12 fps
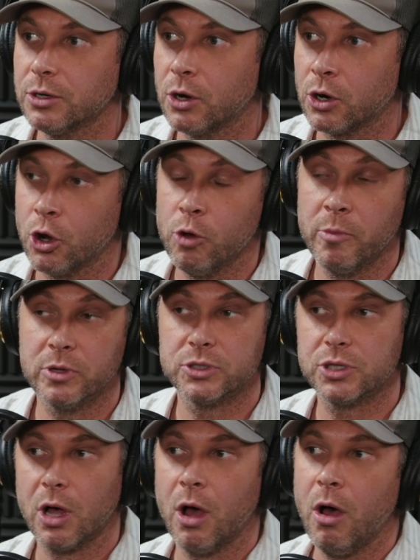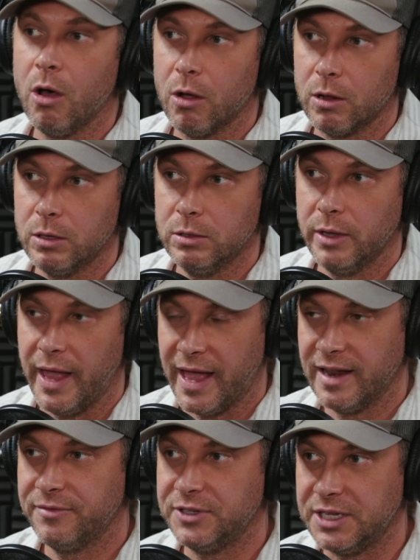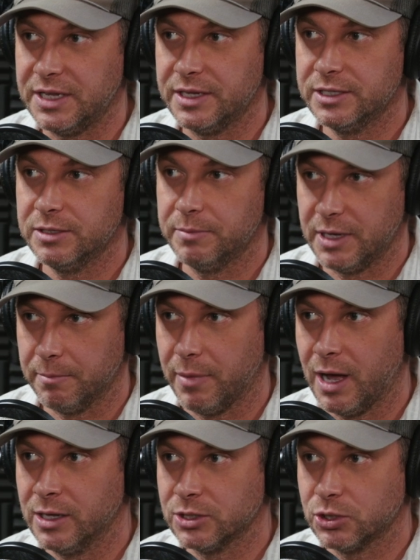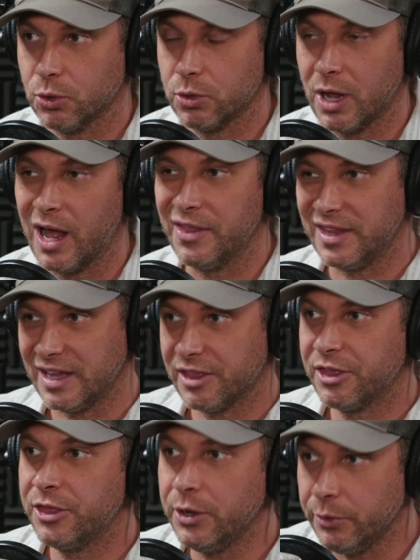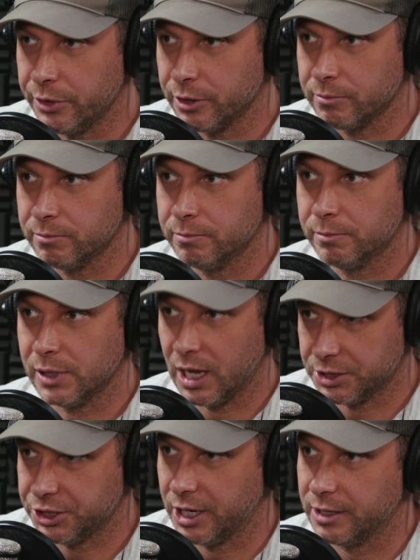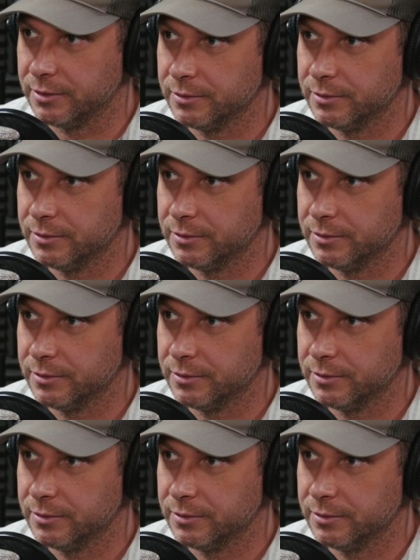or almost all NFTs being bought and sold on the Ethereum blockchain?